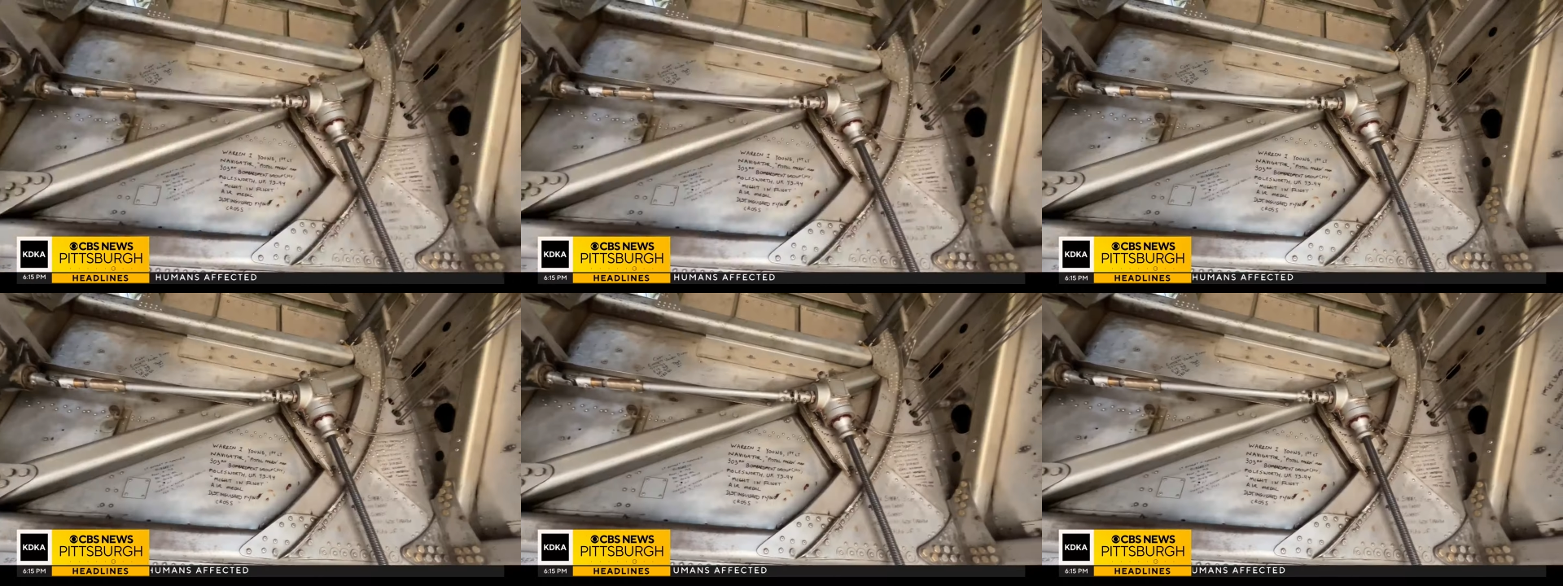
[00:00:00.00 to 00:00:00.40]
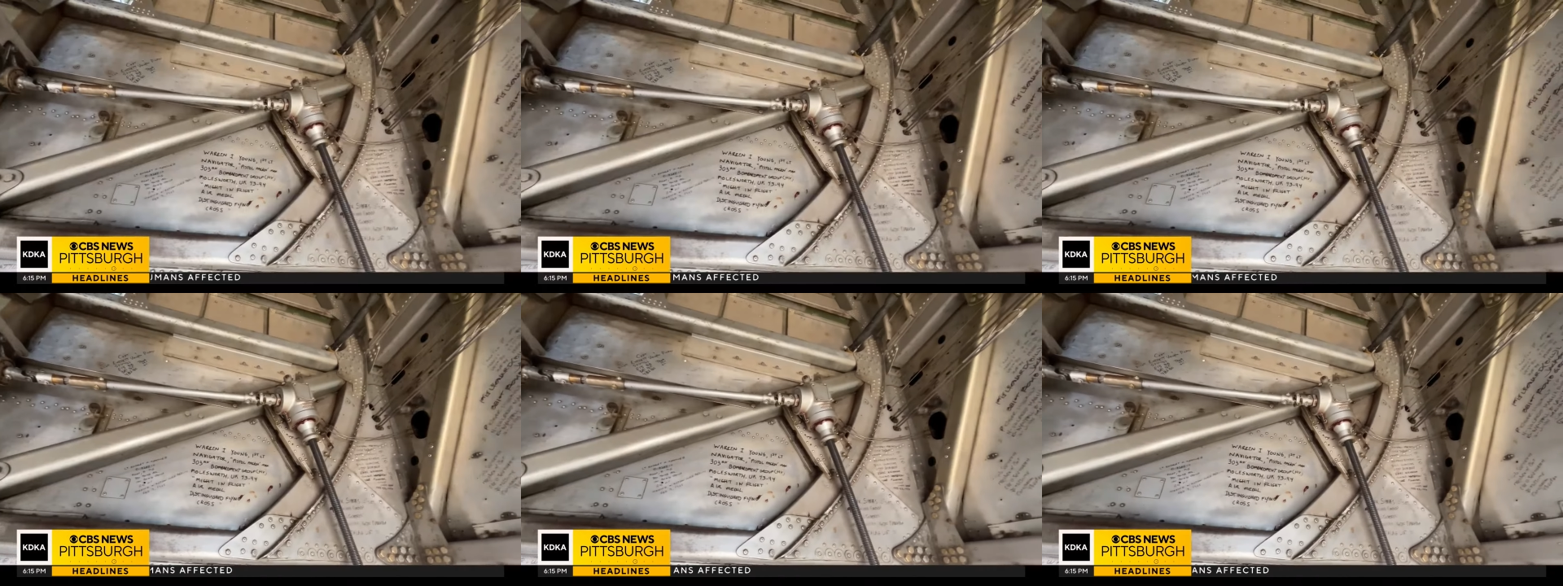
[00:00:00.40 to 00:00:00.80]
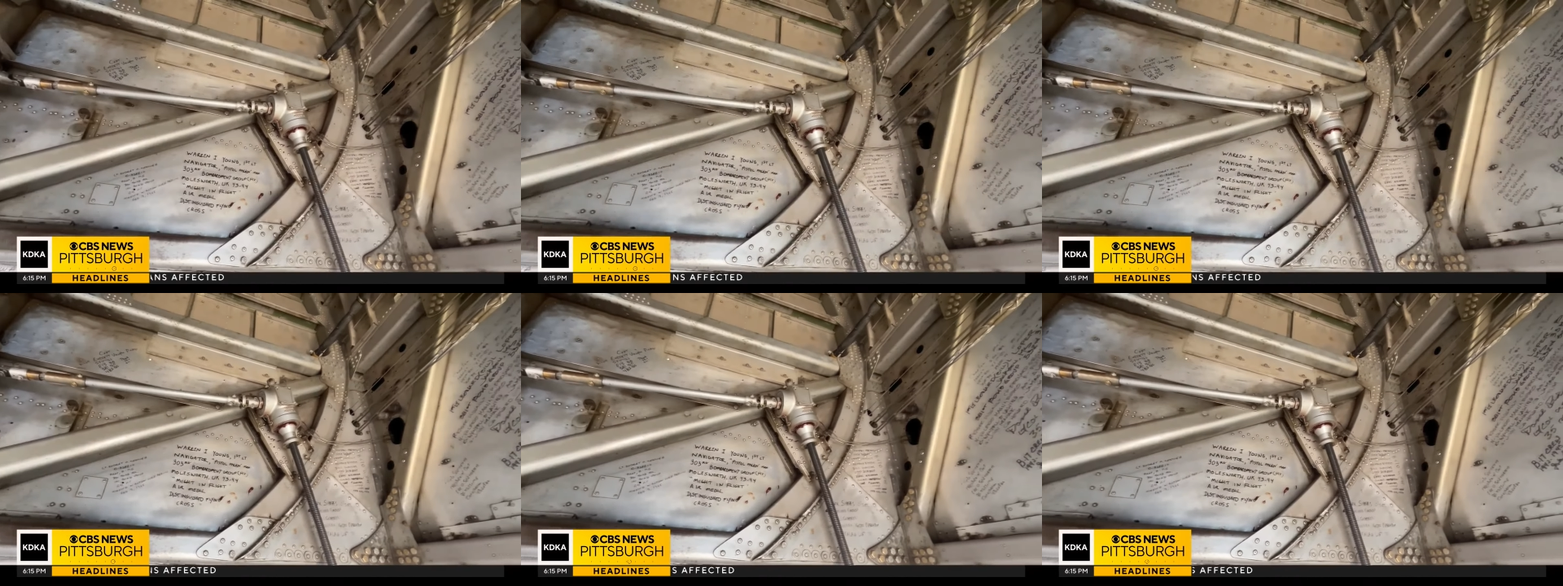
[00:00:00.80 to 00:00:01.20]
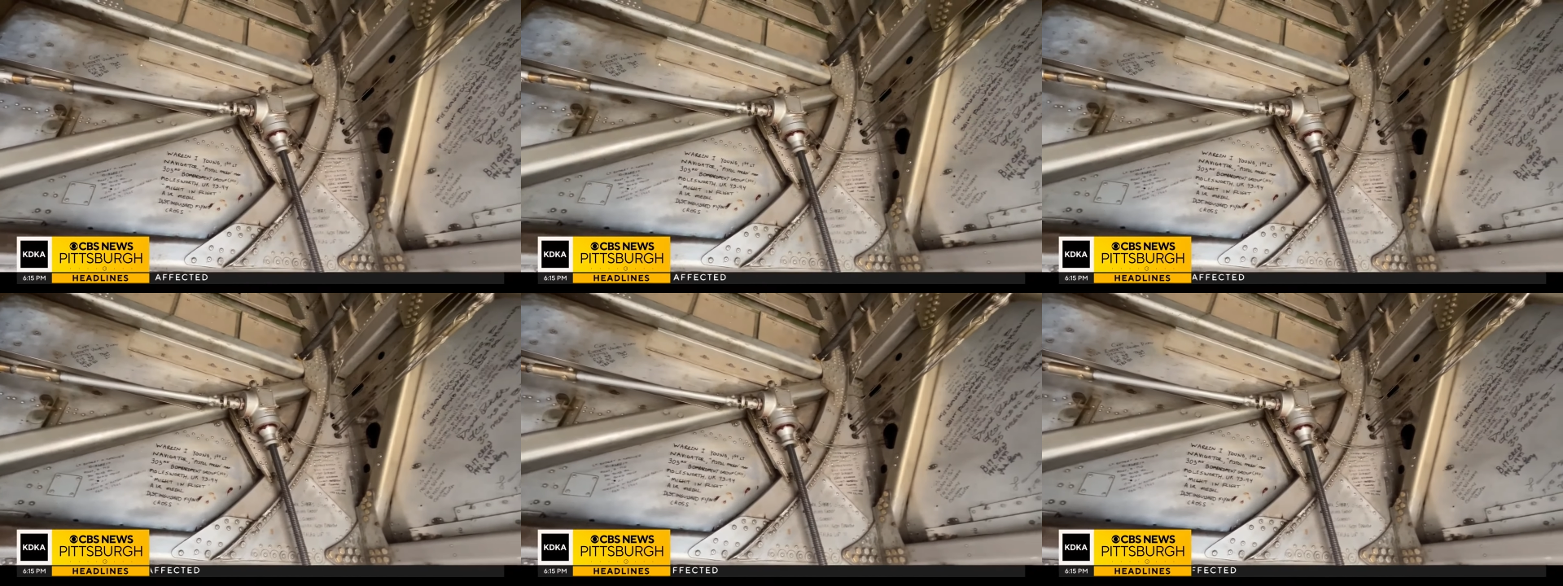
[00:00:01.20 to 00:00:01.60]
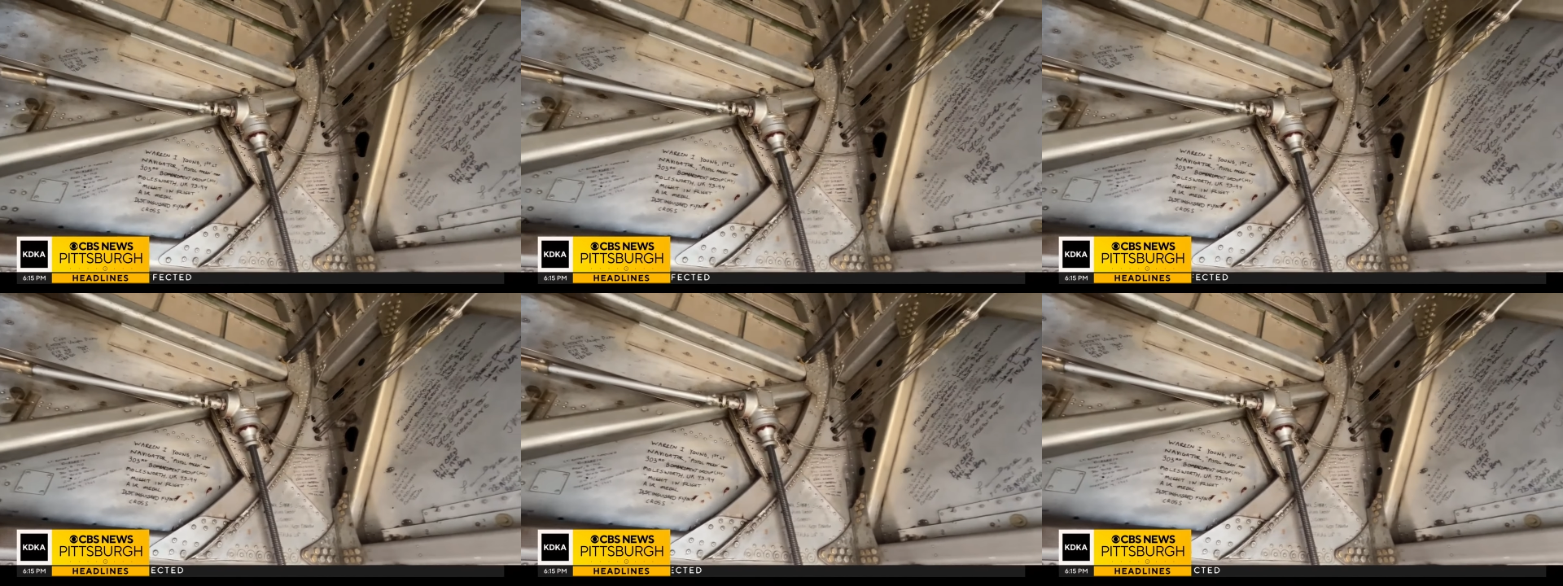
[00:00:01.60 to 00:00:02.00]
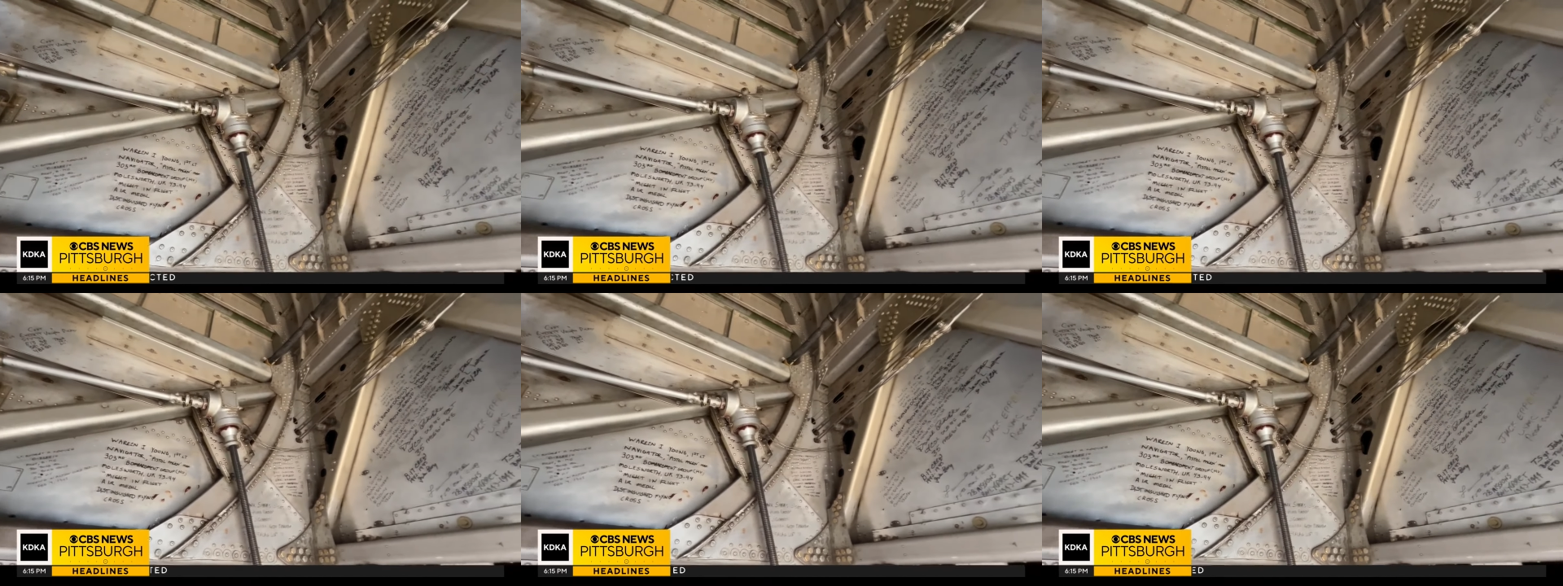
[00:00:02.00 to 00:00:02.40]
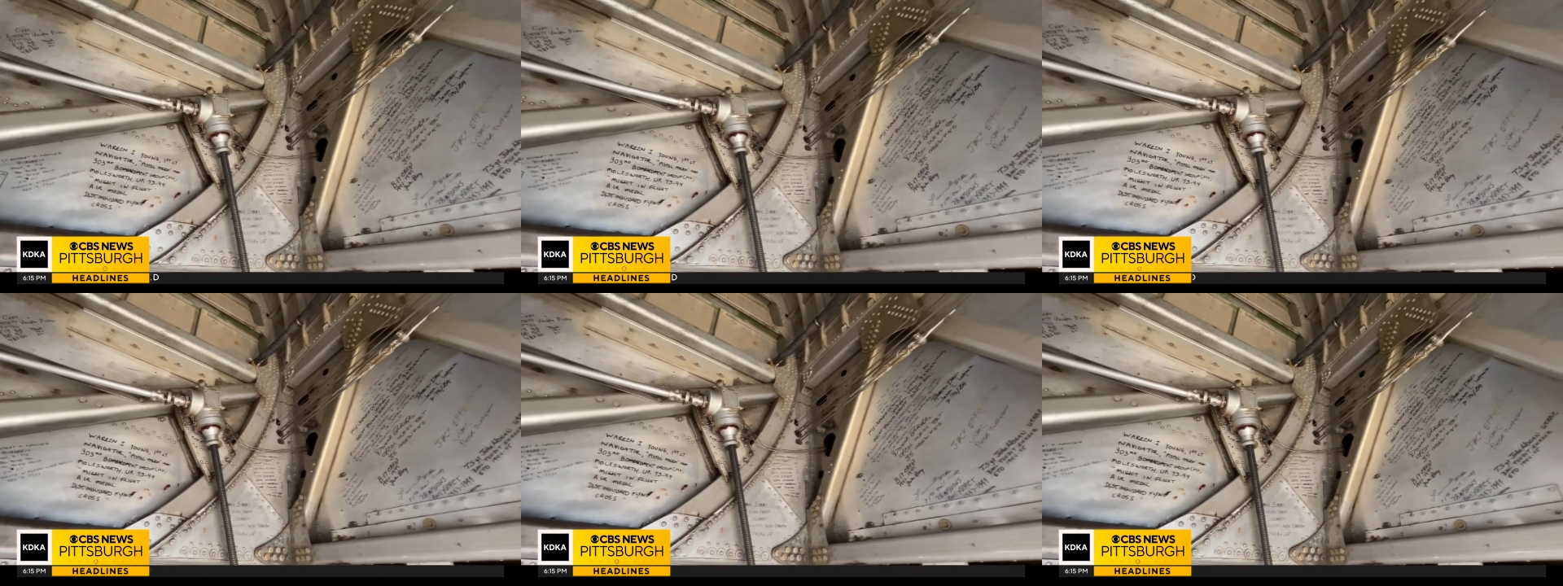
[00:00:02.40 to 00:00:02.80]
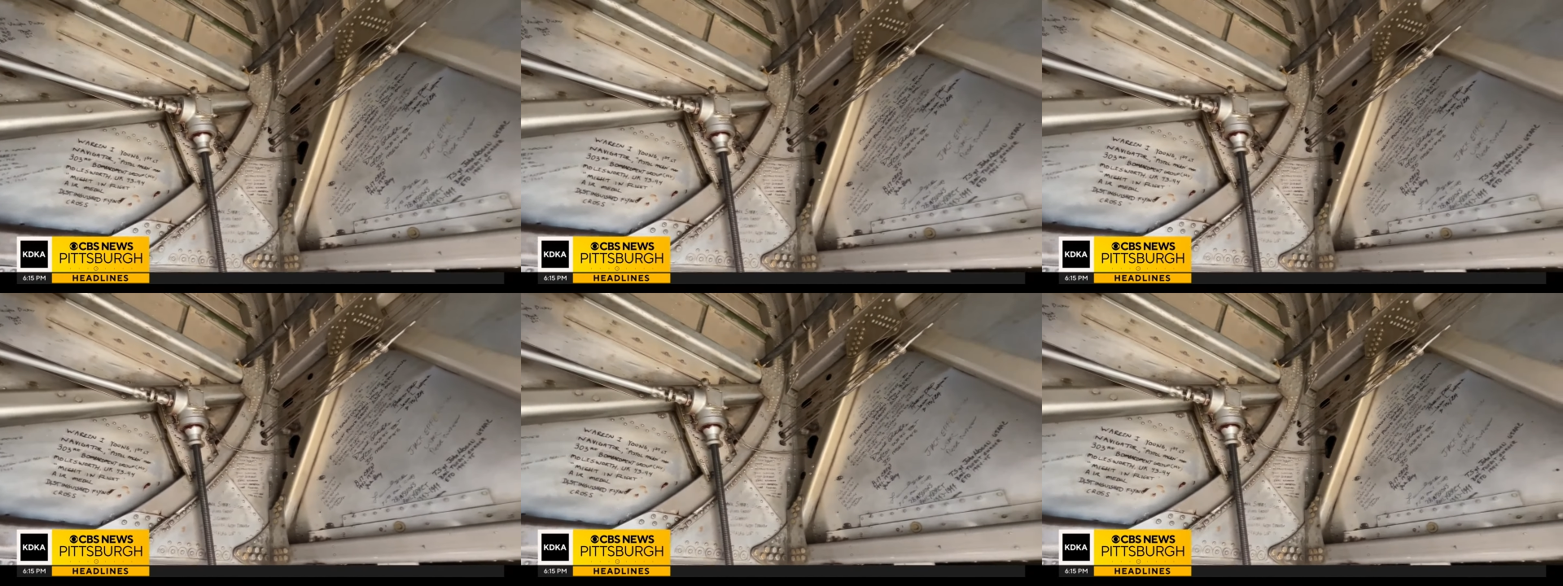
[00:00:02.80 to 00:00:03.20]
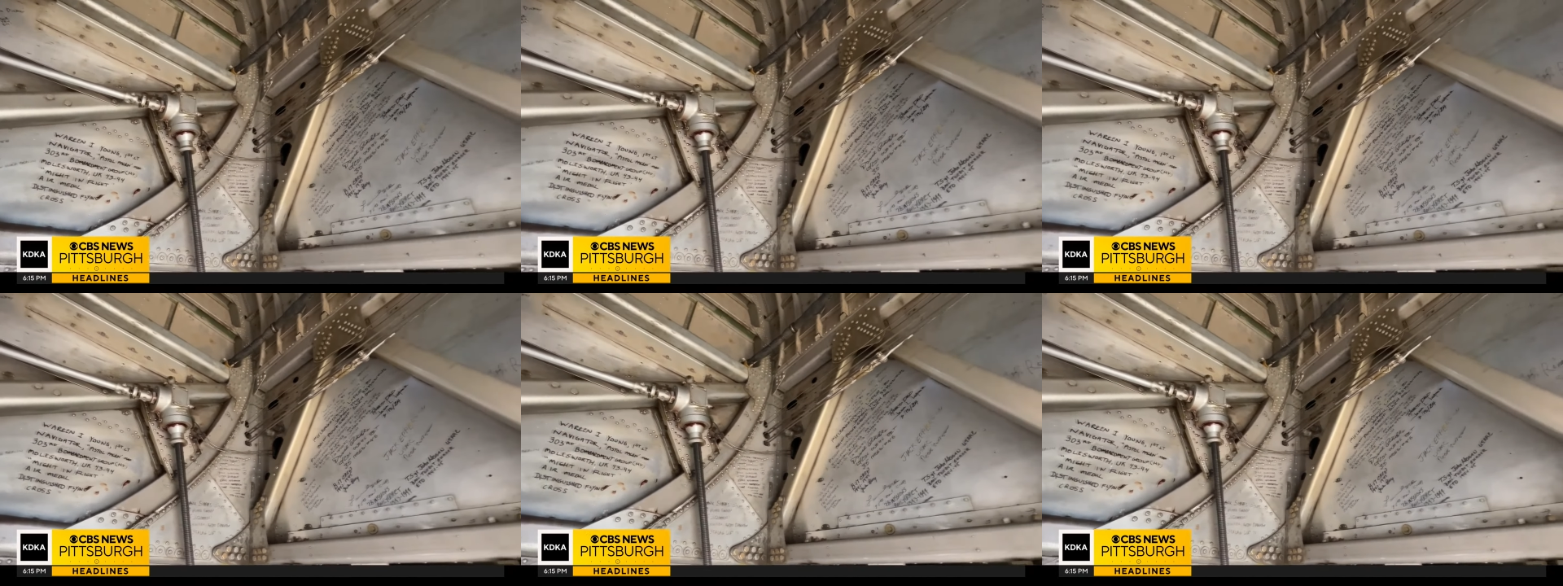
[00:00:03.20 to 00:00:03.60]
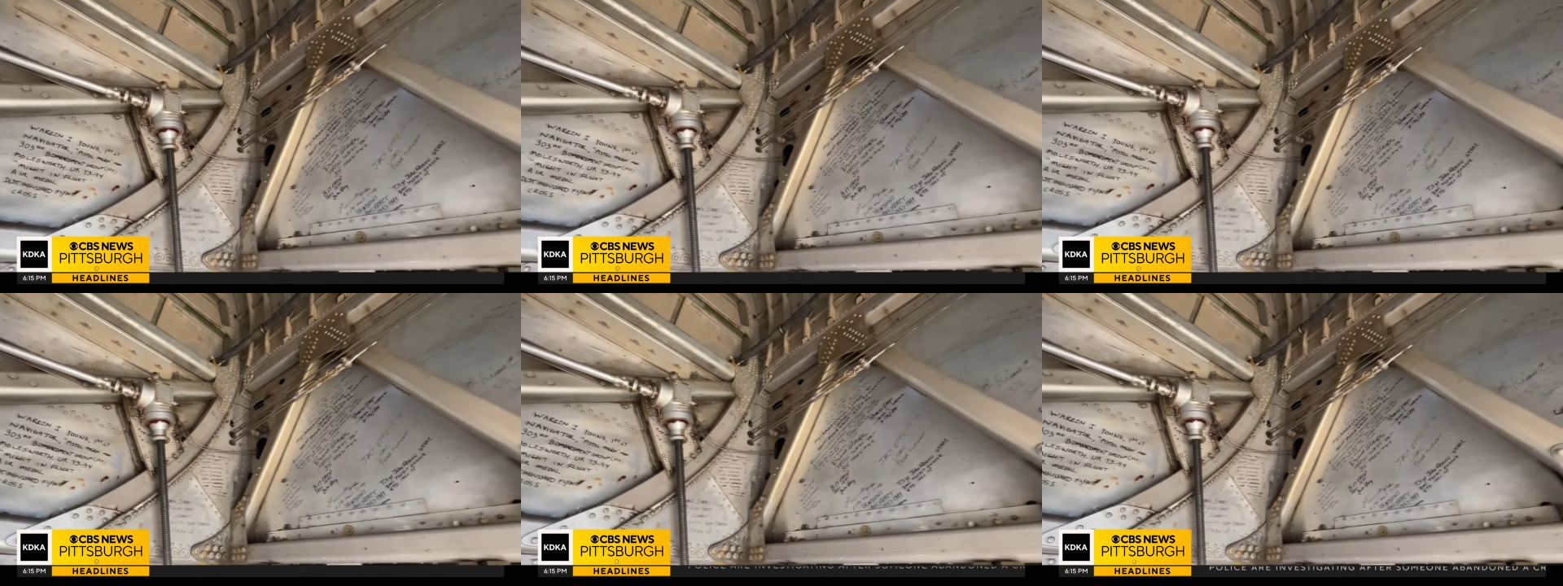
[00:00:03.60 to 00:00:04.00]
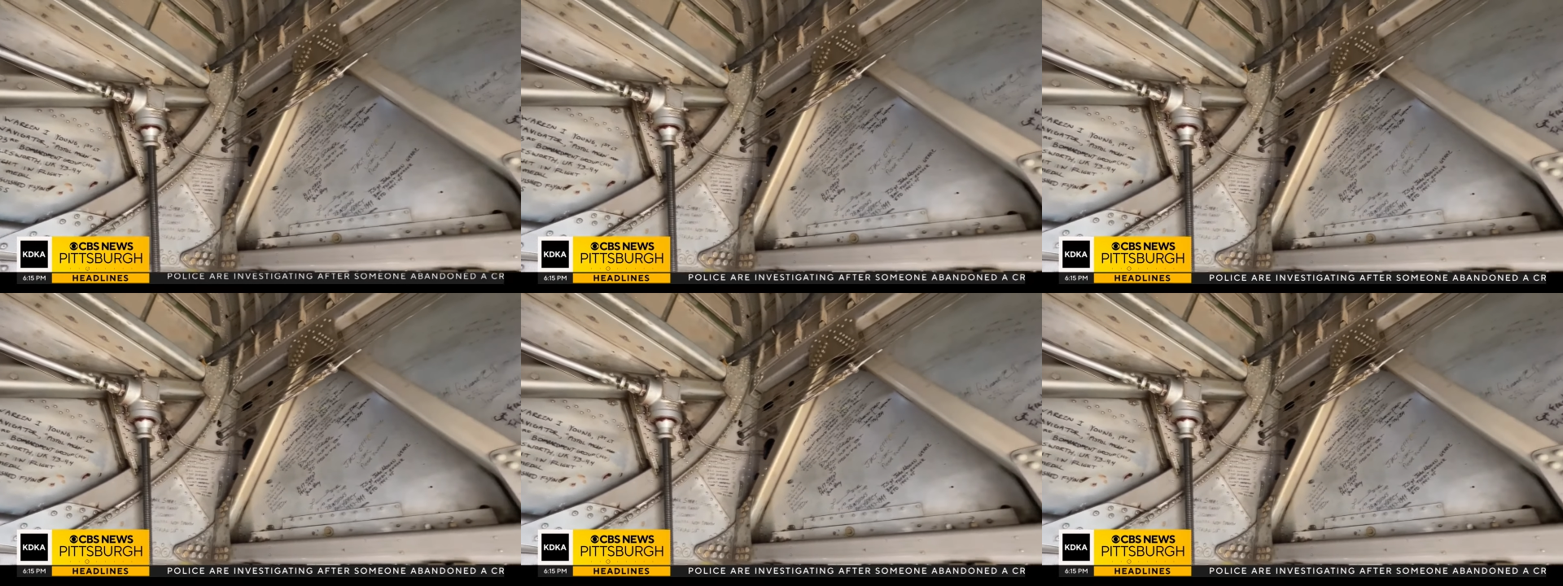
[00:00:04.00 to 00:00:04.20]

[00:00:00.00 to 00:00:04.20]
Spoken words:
Nobody's mouth can be seen.